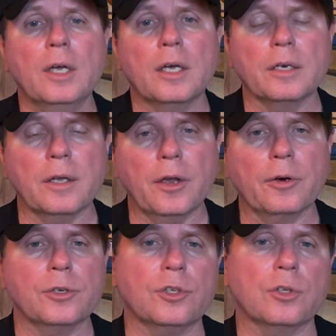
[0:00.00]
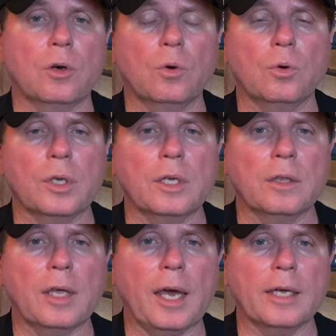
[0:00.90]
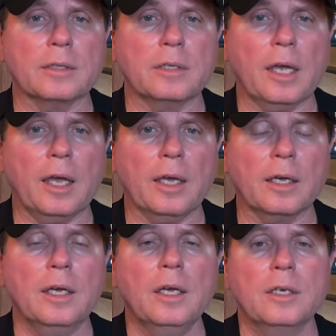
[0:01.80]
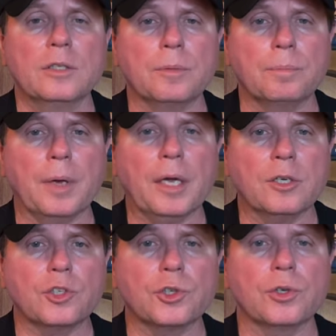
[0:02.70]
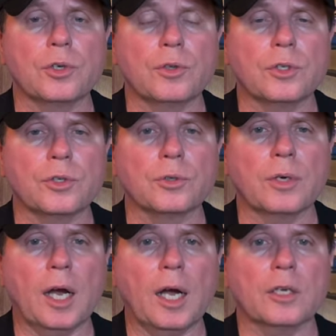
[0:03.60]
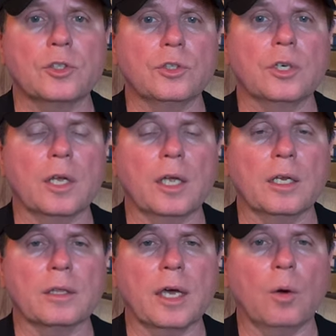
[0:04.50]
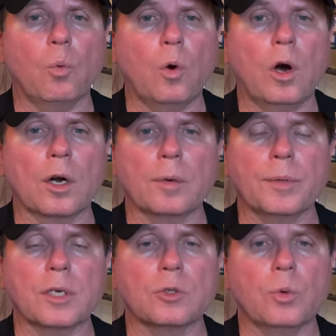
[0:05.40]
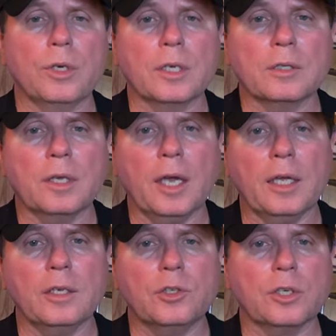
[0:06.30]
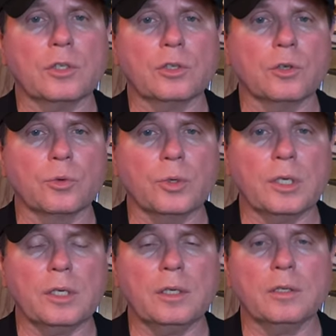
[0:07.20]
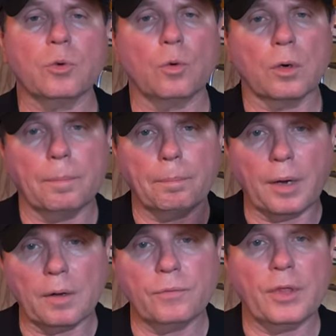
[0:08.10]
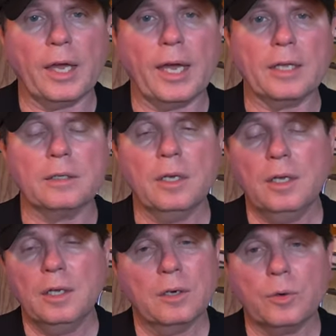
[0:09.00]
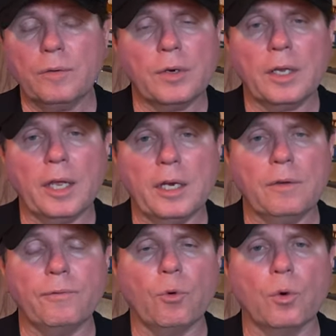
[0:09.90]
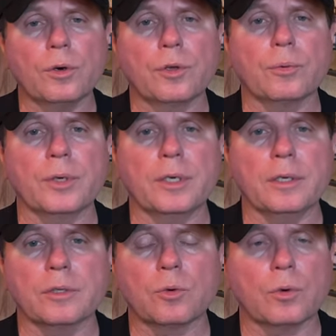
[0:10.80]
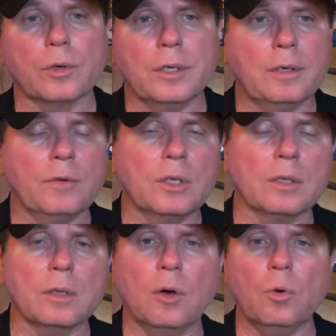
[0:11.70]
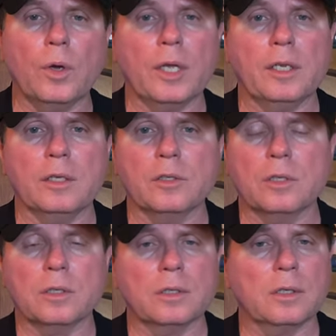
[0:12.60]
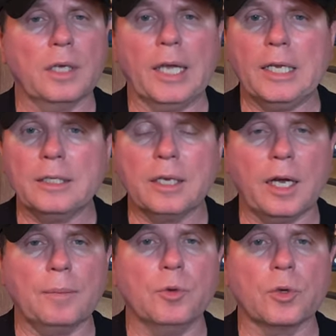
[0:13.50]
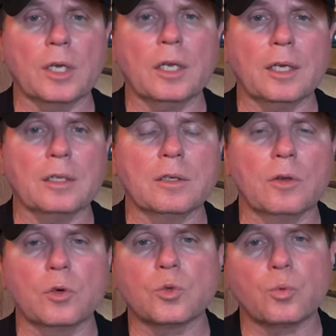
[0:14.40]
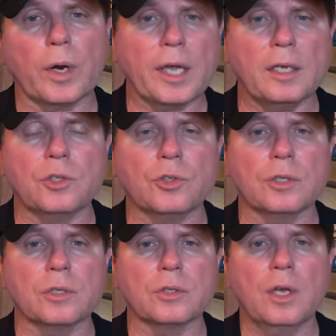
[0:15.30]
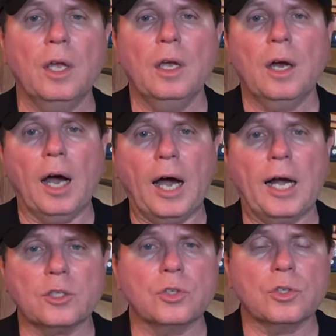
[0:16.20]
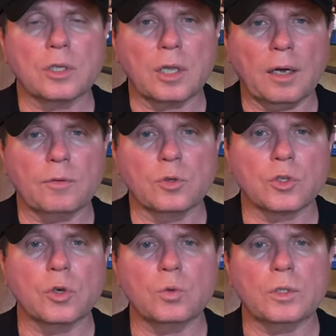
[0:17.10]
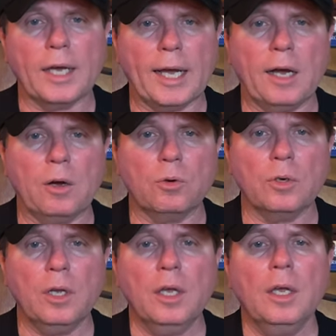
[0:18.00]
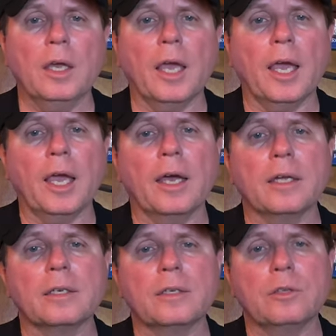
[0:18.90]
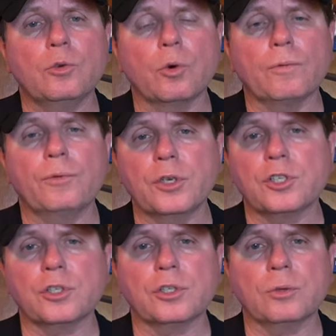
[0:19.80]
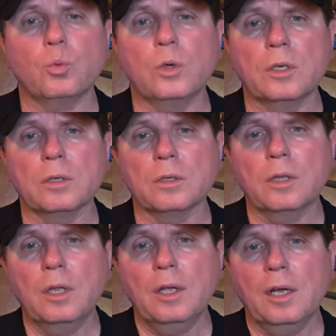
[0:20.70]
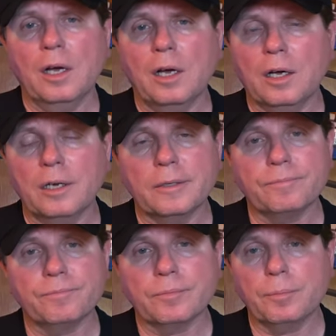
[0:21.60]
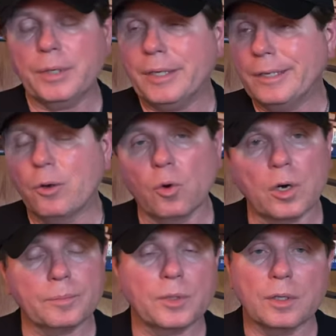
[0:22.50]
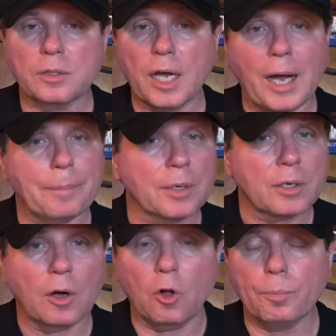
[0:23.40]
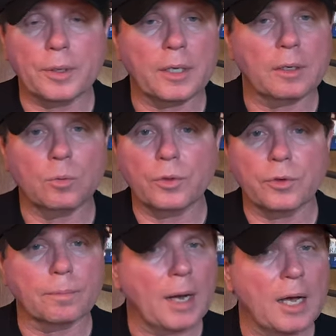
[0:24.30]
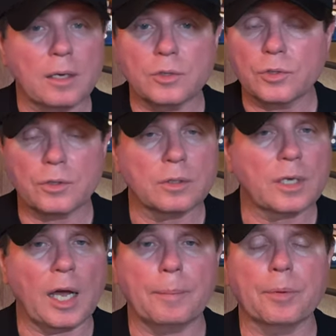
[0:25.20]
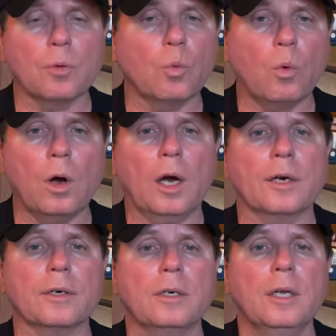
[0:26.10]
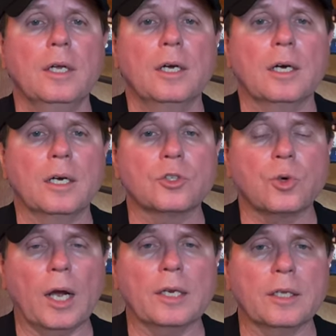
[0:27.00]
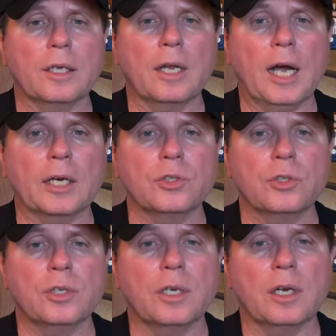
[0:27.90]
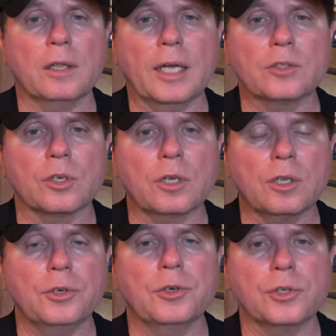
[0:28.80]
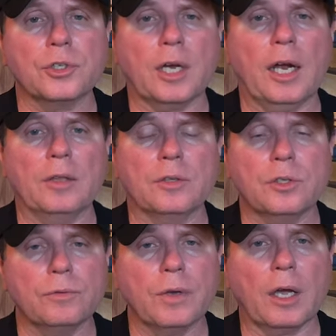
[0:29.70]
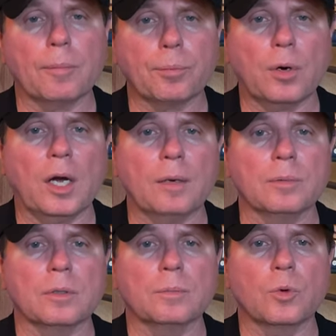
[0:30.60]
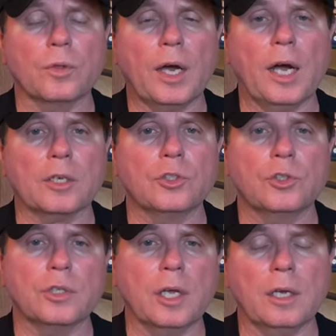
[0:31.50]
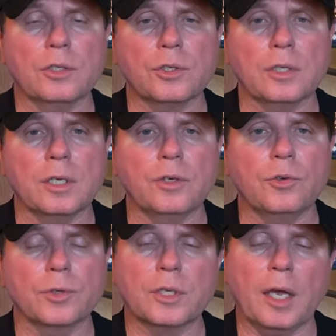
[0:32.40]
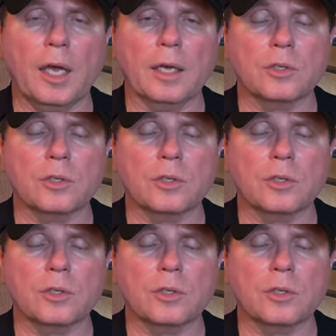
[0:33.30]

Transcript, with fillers: an air stone in that tank to make sure that you're oxygenating that water because when you get to 86 degrees or above that, or even at 84 degrees or even in the low 80s, anytime you're getting into those ranges, oxygen levels go down and your fish will uh, be going up to the top and gulping with their mouths at the top of the water uh, trying to get oxygen, and that's a clear sign that you've got a problem with oxygenation in your tank.